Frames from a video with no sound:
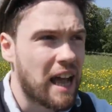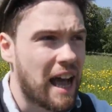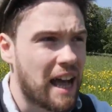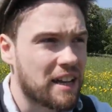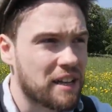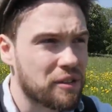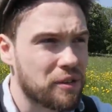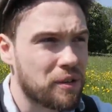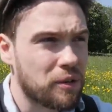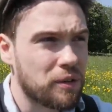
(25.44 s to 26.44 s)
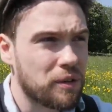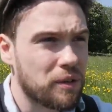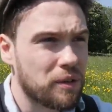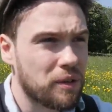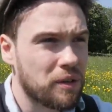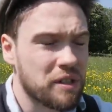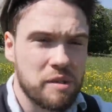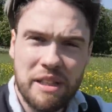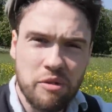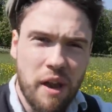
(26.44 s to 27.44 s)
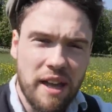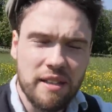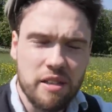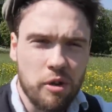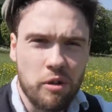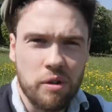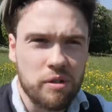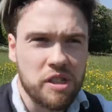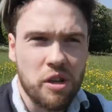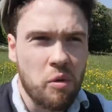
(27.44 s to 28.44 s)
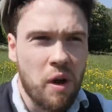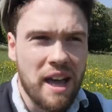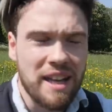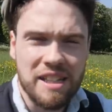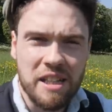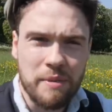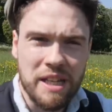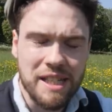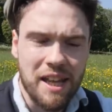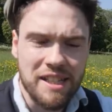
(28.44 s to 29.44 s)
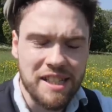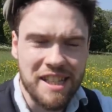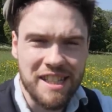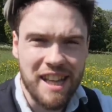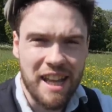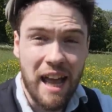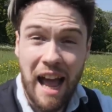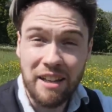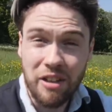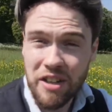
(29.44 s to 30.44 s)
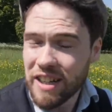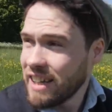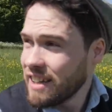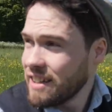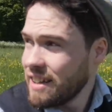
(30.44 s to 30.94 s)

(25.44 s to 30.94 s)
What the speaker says: And I thought, well, it's meant to rain tomorrow. There's no way it's going to be as nice as it is today. And look at it.